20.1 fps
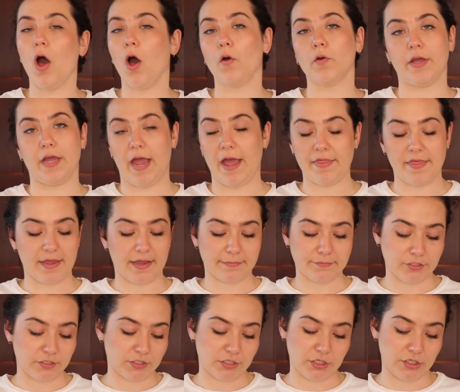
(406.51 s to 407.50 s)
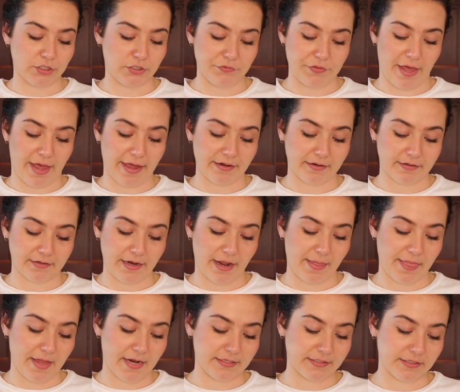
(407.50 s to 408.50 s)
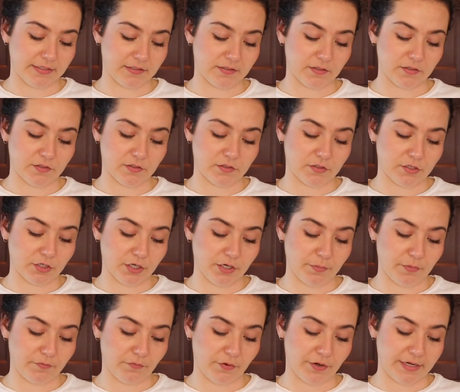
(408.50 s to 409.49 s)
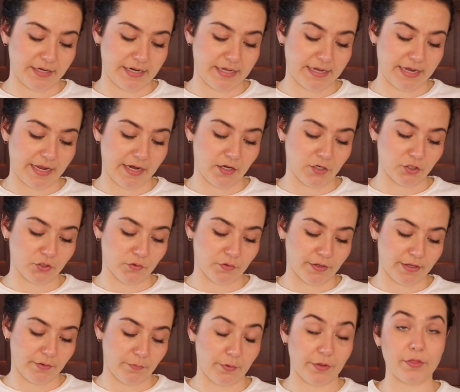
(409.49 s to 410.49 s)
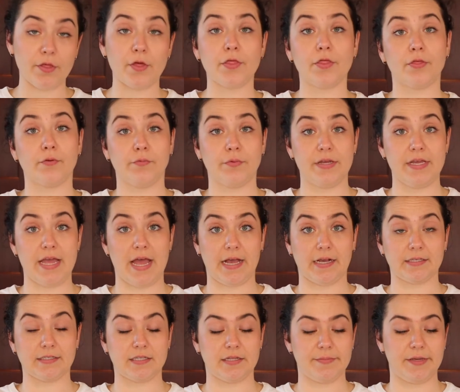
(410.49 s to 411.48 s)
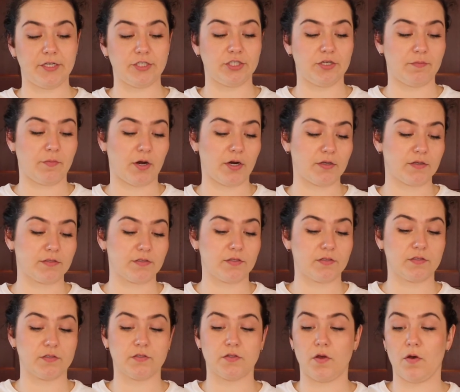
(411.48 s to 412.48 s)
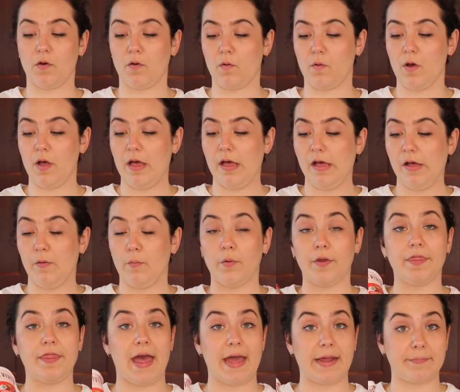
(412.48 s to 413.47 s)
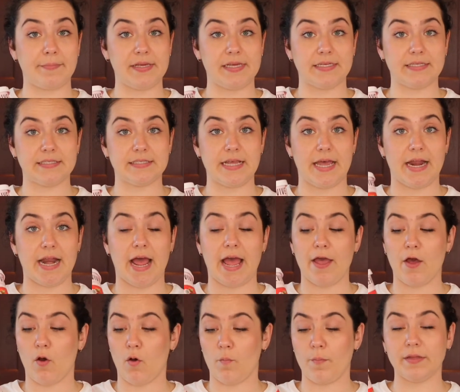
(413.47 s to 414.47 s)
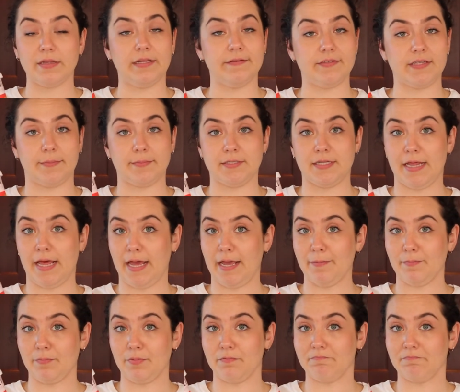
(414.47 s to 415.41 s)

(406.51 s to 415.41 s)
Okay, I think I'm just gonna do that. And then it says stir before eating and enjoy with 3 exclamation marks. So with that being said, I hope it lives up to the hype.